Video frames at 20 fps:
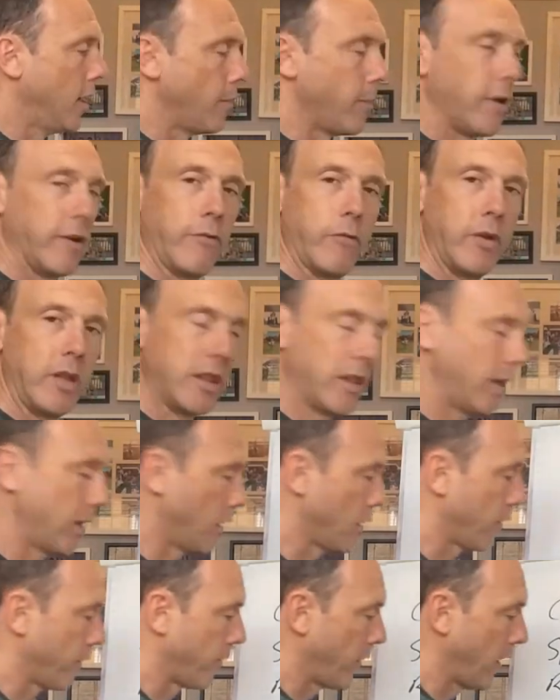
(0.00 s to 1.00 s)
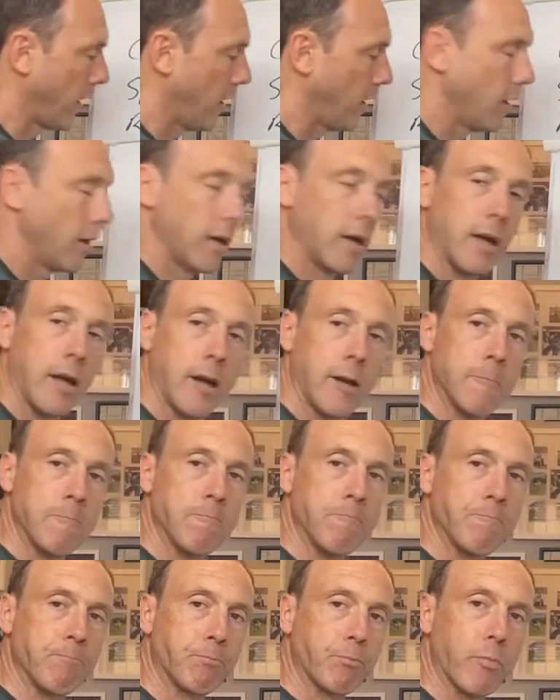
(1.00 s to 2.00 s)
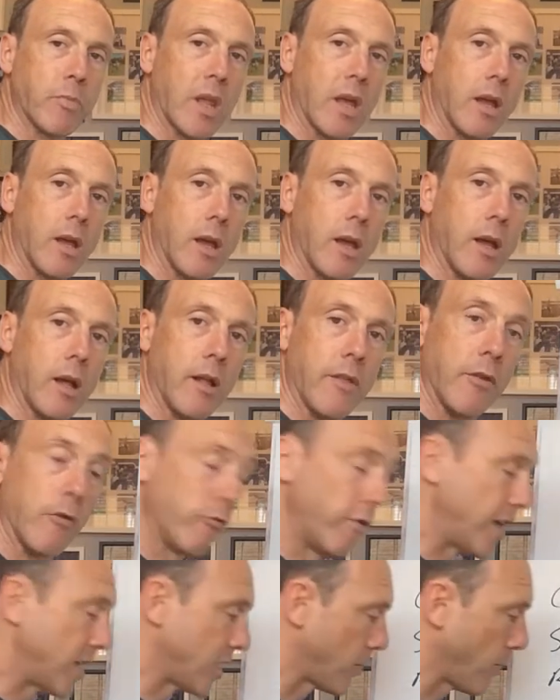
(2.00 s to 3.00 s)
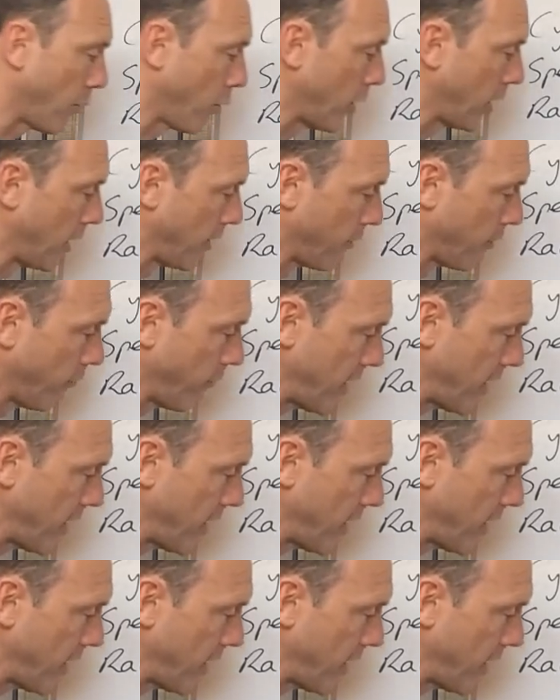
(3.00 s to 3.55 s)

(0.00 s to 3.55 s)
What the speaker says: But if we think of the rear spoiler